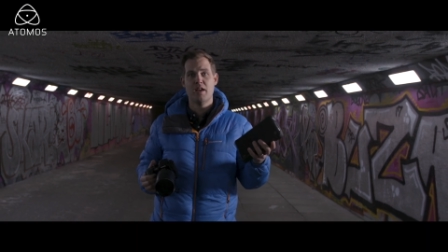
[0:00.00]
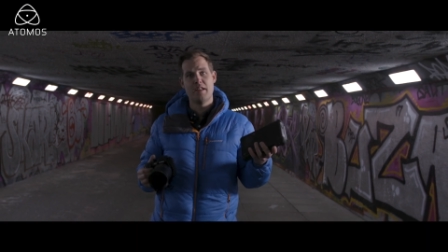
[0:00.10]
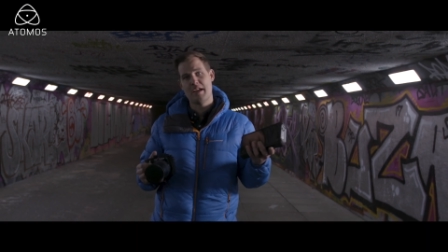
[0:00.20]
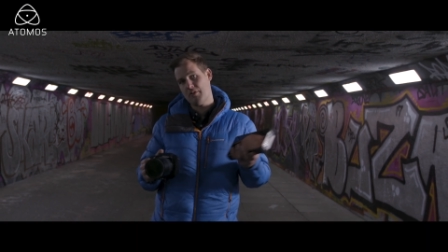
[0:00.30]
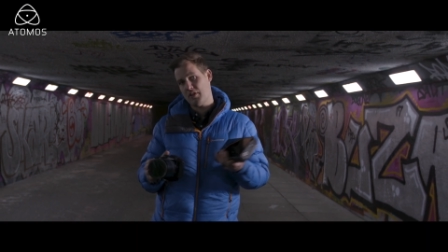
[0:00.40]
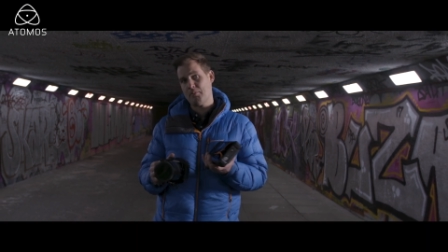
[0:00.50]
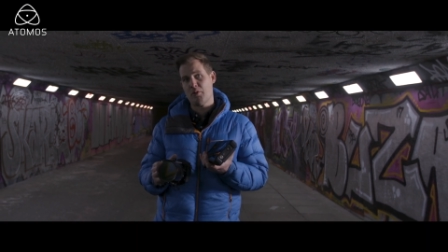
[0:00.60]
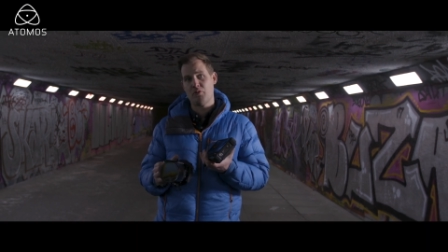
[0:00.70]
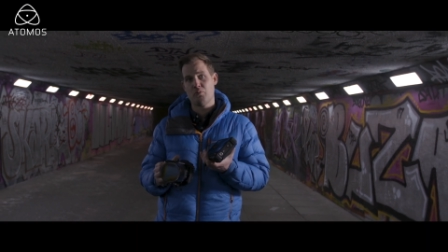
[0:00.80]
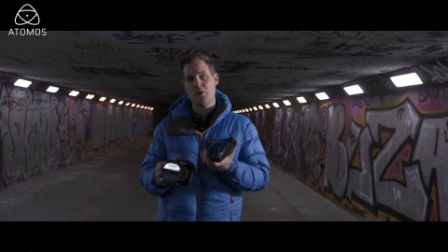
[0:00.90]
and how they
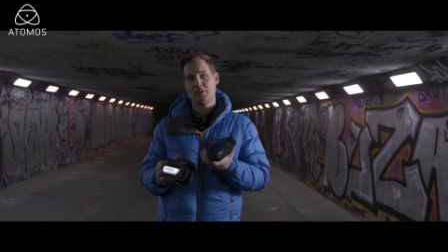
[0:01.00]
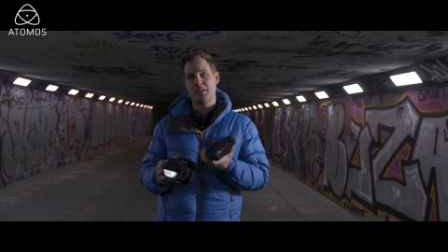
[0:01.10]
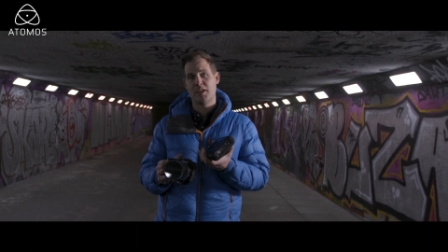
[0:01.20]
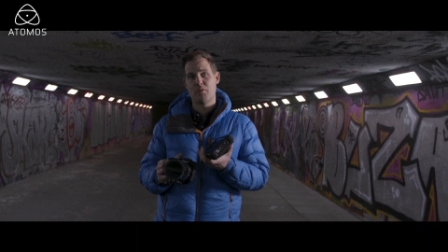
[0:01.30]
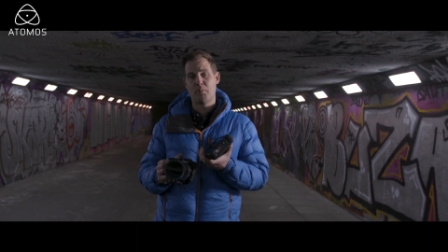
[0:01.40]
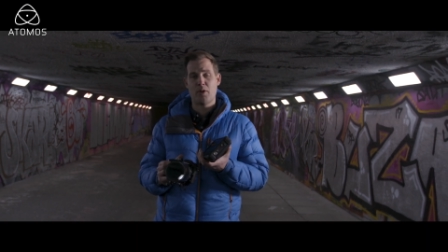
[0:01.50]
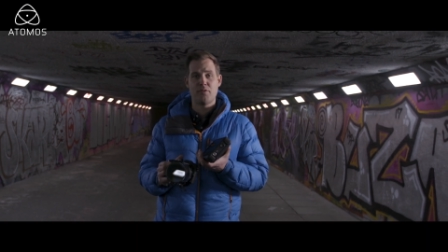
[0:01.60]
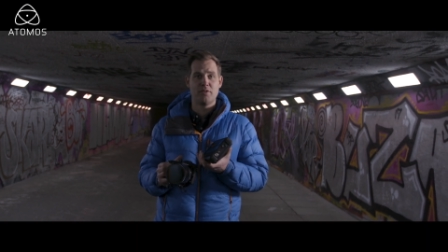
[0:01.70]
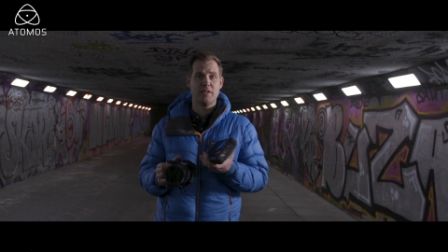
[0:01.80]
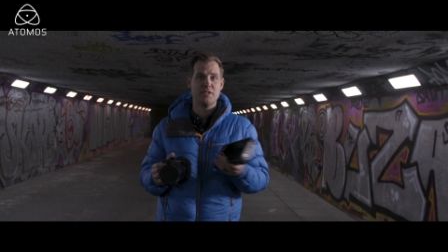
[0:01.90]
both work together
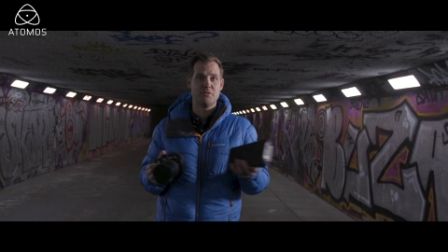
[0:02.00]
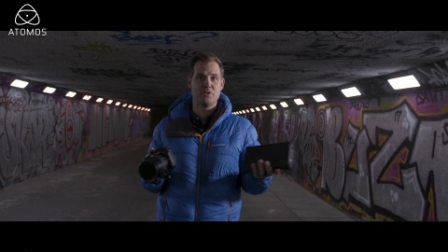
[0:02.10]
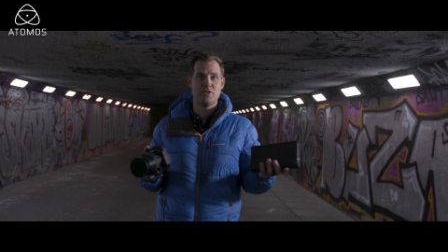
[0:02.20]
perfectly to